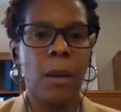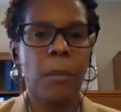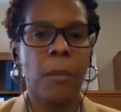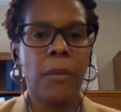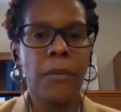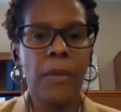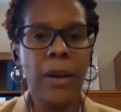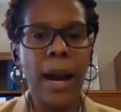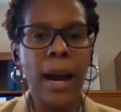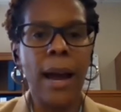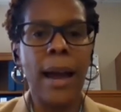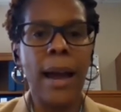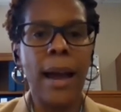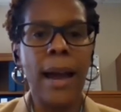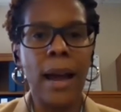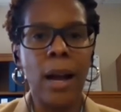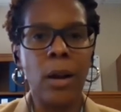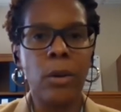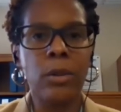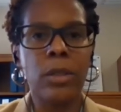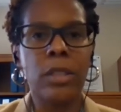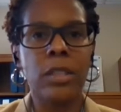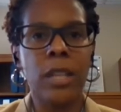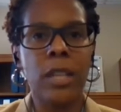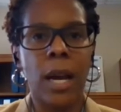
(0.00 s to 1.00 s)
but we got
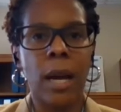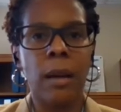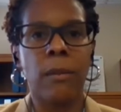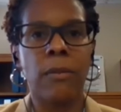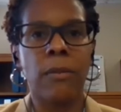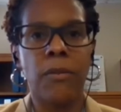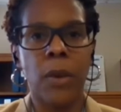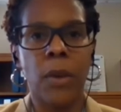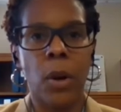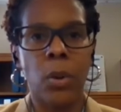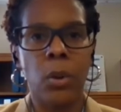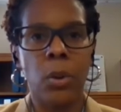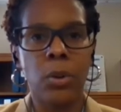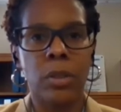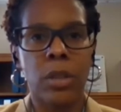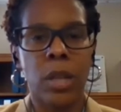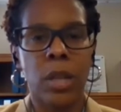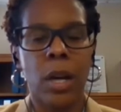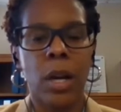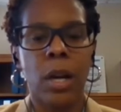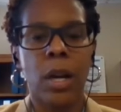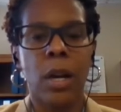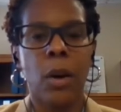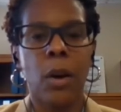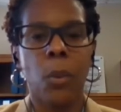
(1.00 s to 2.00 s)
outside folks
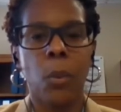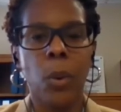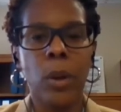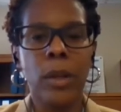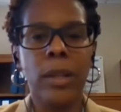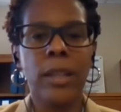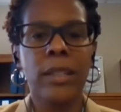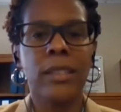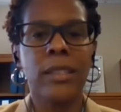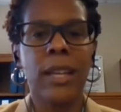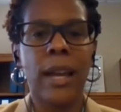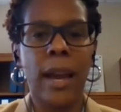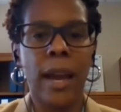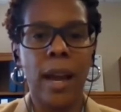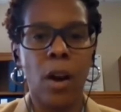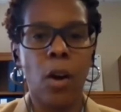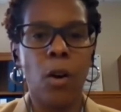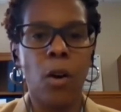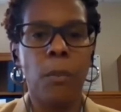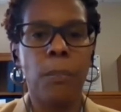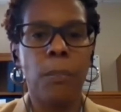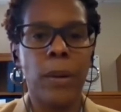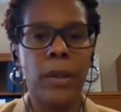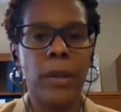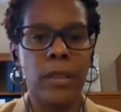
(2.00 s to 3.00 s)
willing to
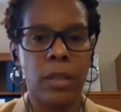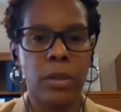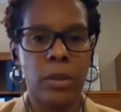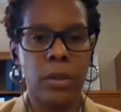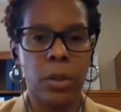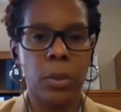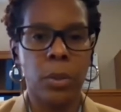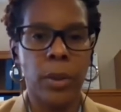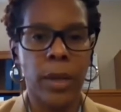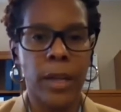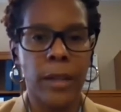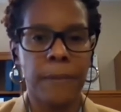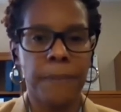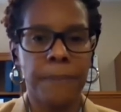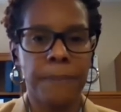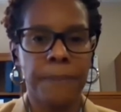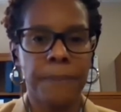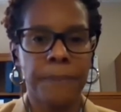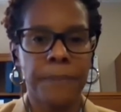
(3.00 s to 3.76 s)
help us do it.